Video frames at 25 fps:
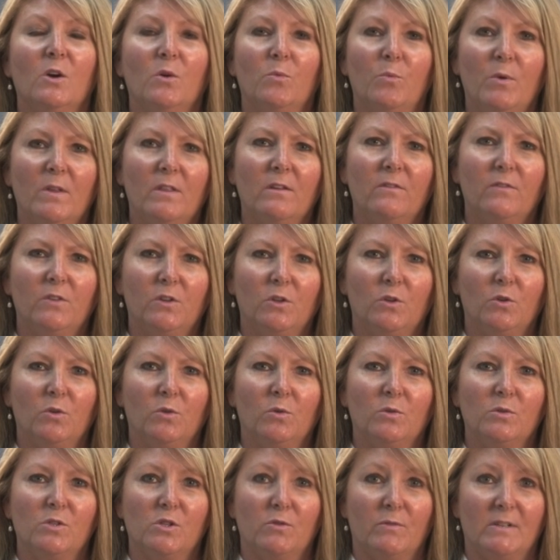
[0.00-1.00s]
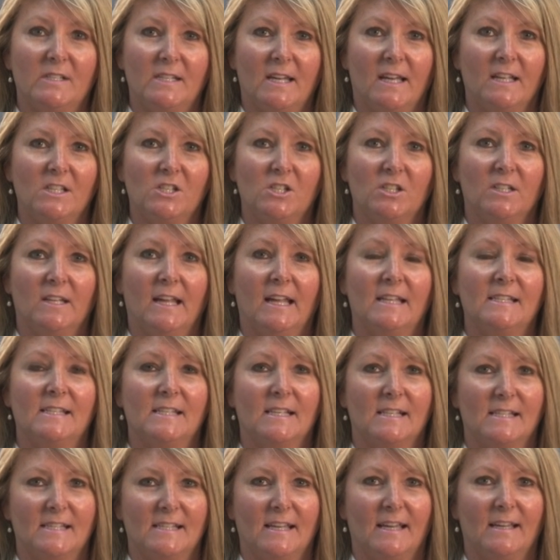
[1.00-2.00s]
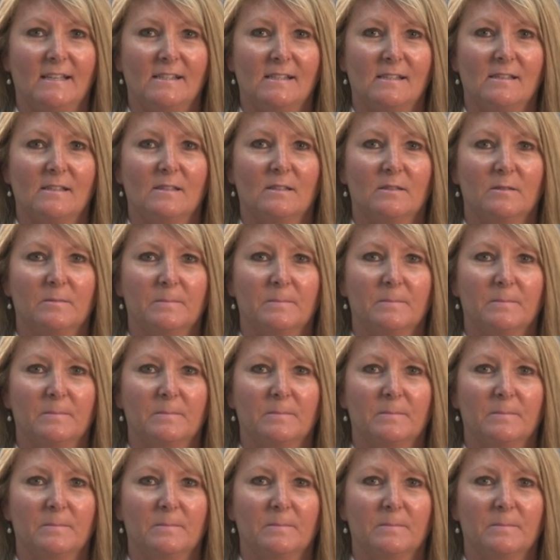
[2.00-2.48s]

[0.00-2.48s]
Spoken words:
with a view to retention and success.